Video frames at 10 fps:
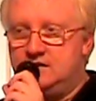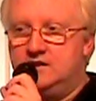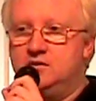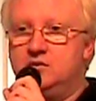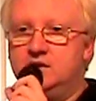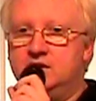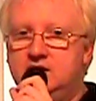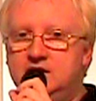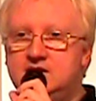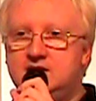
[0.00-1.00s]
So
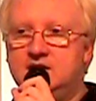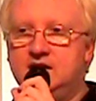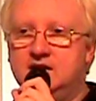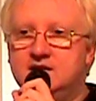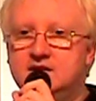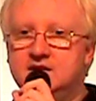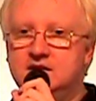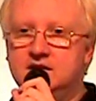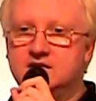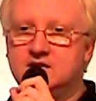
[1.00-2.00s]
this
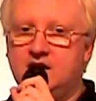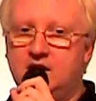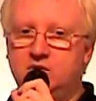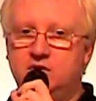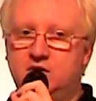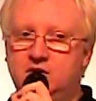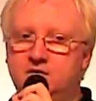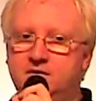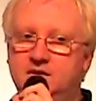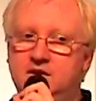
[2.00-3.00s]
is the sound
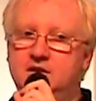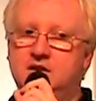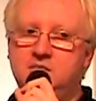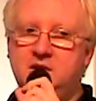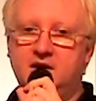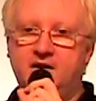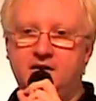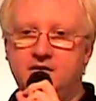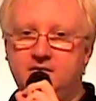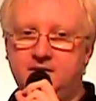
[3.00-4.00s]
of the
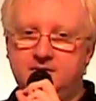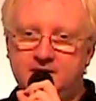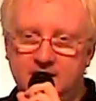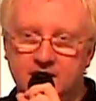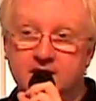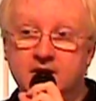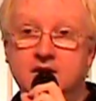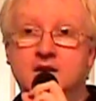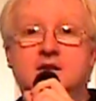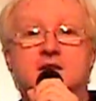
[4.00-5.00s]
DBR
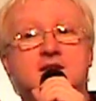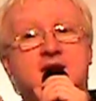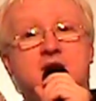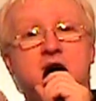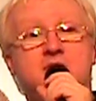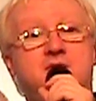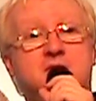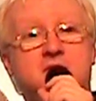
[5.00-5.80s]
15, a sound